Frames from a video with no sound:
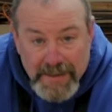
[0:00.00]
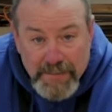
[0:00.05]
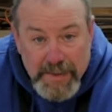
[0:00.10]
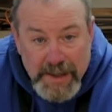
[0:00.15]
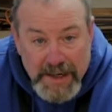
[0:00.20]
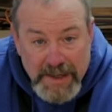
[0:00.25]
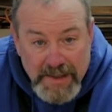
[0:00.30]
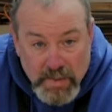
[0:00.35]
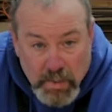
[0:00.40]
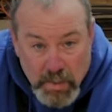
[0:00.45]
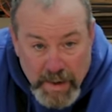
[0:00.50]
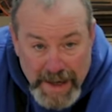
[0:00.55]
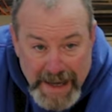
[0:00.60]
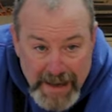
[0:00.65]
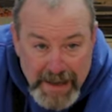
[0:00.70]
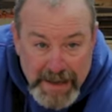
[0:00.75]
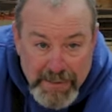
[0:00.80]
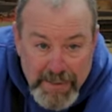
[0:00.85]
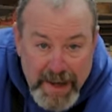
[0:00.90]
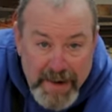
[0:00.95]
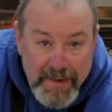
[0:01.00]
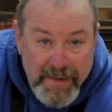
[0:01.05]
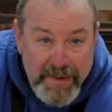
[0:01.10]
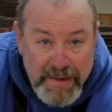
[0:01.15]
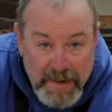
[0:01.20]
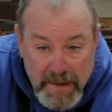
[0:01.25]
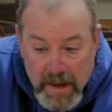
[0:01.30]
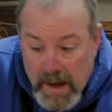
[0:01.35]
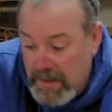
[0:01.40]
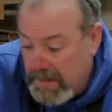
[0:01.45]
but it's way better in
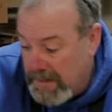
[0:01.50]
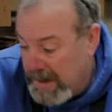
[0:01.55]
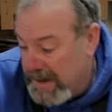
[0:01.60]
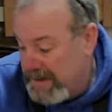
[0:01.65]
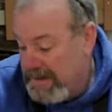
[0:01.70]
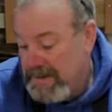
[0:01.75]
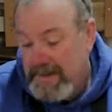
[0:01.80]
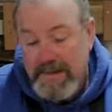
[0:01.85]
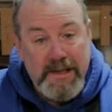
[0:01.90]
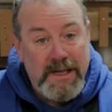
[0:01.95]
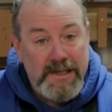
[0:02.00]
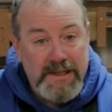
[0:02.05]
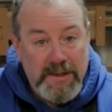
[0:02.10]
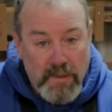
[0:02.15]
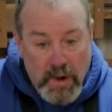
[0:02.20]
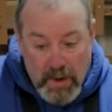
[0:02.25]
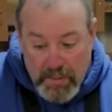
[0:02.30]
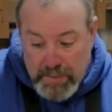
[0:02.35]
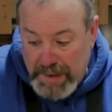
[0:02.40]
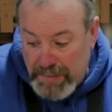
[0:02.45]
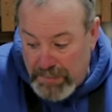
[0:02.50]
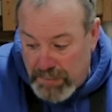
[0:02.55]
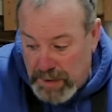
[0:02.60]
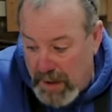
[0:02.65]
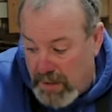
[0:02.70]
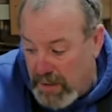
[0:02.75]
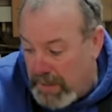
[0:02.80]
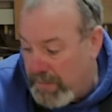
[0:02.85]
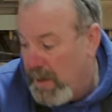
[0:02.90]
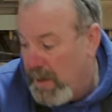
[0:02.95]
the long run because it won't be blown